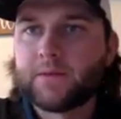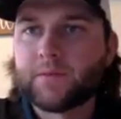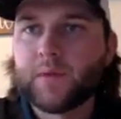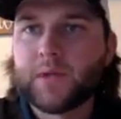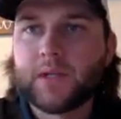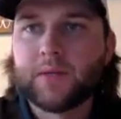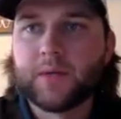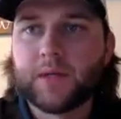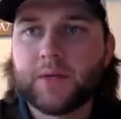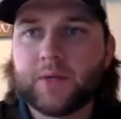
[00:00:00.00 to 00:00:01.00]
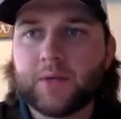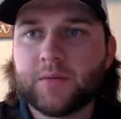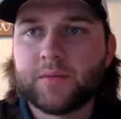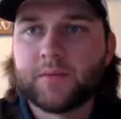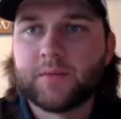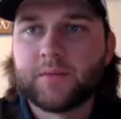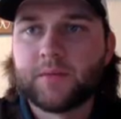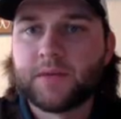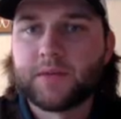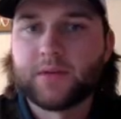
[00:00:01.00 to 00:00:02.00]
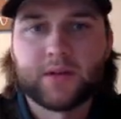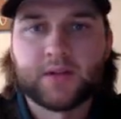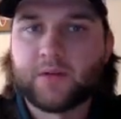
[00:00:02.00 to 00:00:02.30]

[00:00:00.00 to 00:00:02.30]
Really, really cool. It's a